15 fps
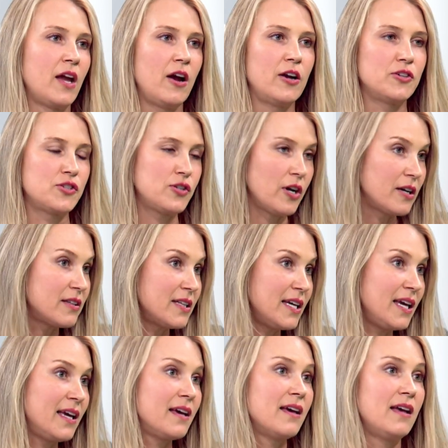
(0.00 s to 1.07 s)
are
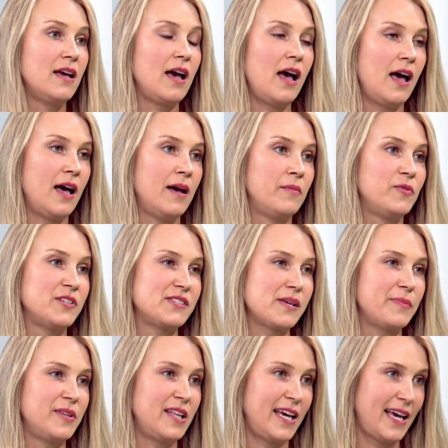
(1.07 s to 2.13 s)
struggling um, with
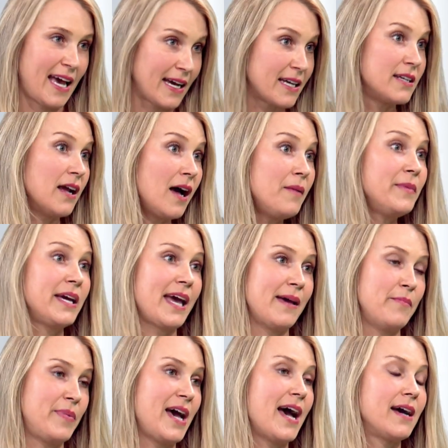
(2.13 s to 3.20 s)
some of the economic
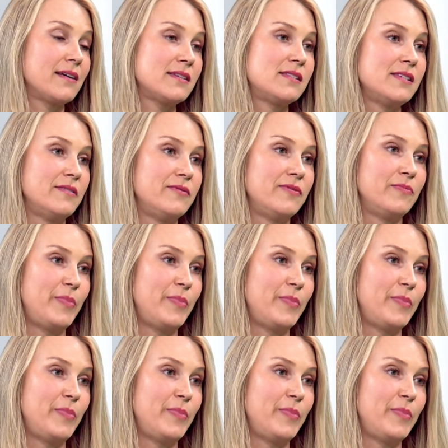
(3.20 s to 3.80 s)
impacts of